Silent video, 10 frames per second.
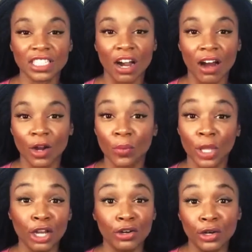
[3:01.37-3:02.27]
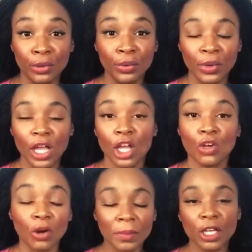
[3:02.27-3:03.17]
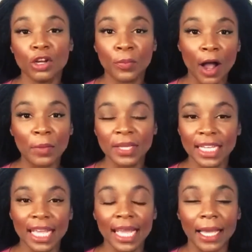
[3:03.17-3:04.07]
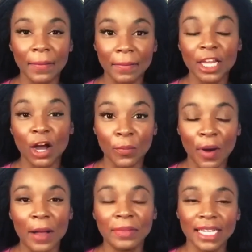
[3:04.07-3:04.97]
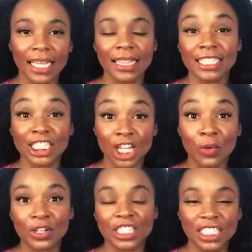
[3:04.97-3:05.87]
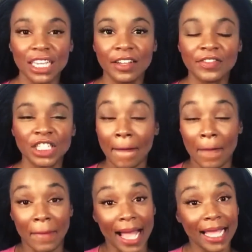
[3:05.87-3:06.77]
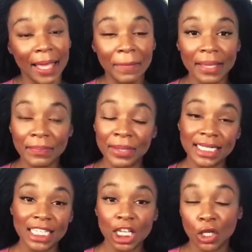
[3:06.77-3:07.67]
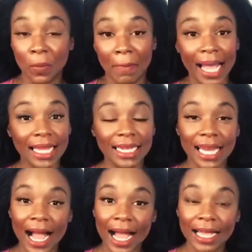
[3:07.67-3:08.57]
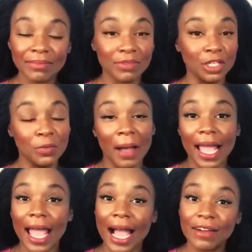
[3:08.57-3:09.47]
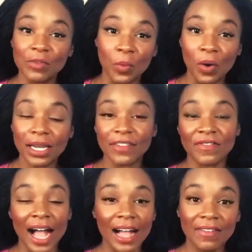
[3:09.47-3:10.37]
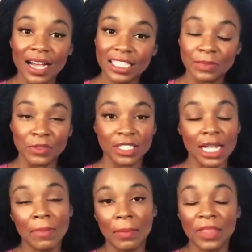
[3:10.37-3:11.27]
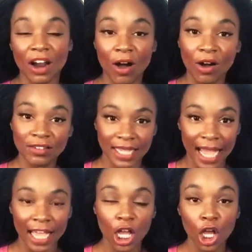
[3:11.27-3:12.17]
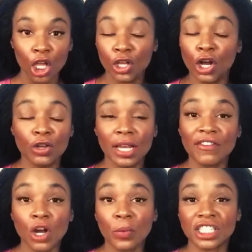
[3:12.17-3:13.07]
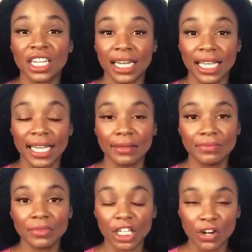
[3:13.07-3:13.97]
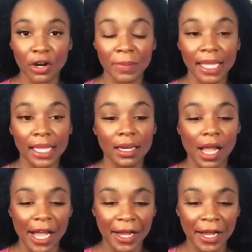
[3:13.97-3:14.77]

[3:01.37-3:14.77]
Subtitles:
start, when you're new, normally you'll probably get, probably the slower shifts. You might get busy, you might not. You might have 1 to 5 customers come up there all day. You never know what you're gonna get. You know what I mean?